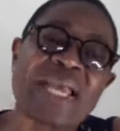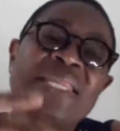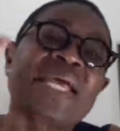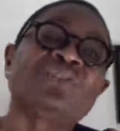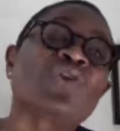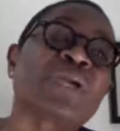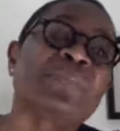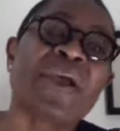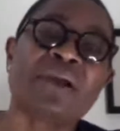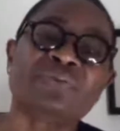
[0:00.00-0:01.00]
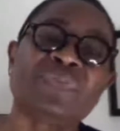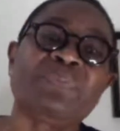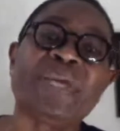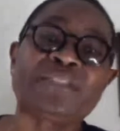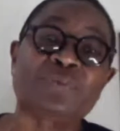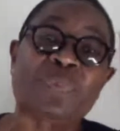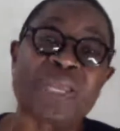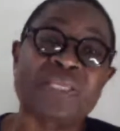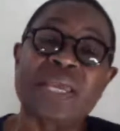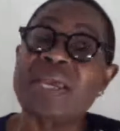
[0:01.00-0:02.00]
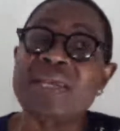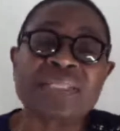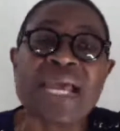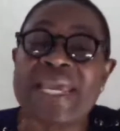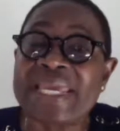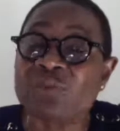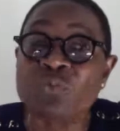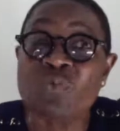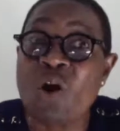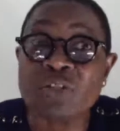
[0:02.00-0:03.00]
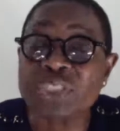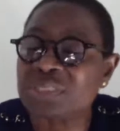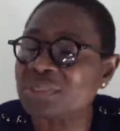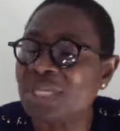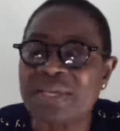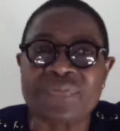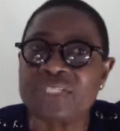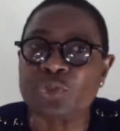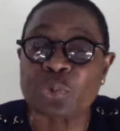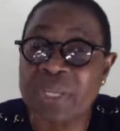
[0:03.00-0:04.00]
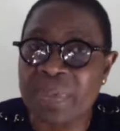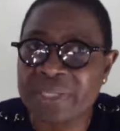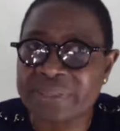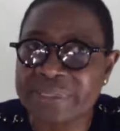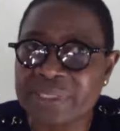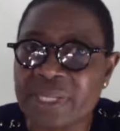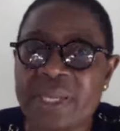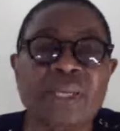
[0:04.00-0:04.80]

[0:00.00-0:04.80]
And I talk about the bedspread that get washed every 3 months.